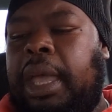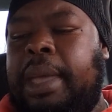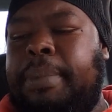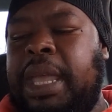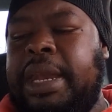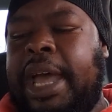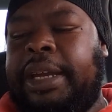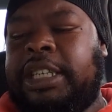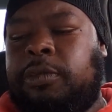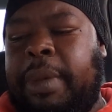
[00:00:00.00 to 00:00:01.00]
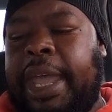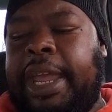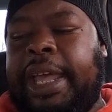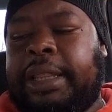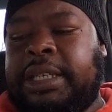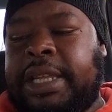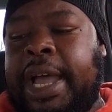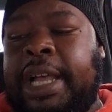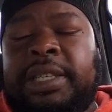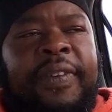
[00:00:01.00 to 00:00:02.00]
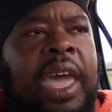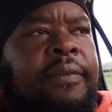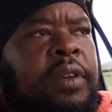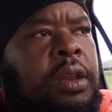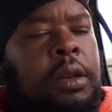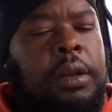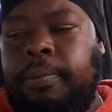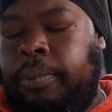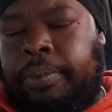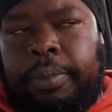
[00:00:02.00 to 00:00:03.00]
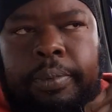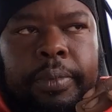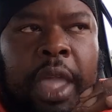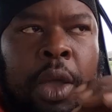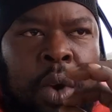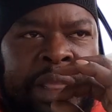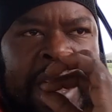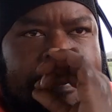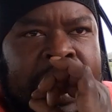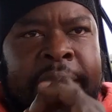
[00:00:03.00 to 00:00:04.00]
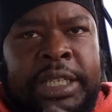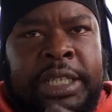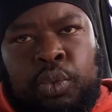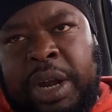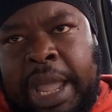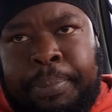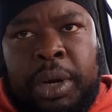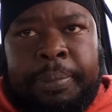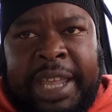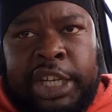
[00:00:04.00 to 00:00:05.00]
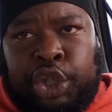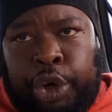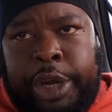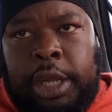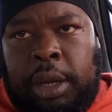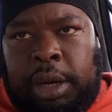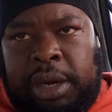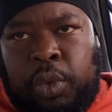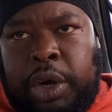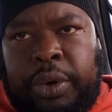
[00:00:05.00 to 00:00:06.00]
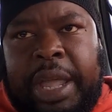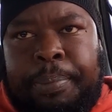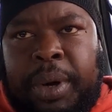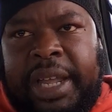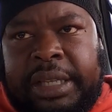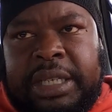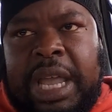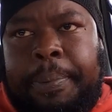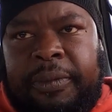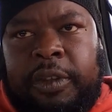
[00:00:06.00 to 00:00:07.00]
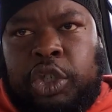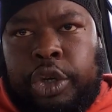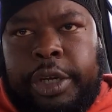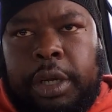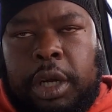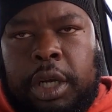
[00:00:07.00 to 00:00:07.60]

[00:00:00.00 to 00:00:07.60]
And be not dismayed at the signs of heaven. And what that means is when they put up that tree, what do they put at the top of the tree?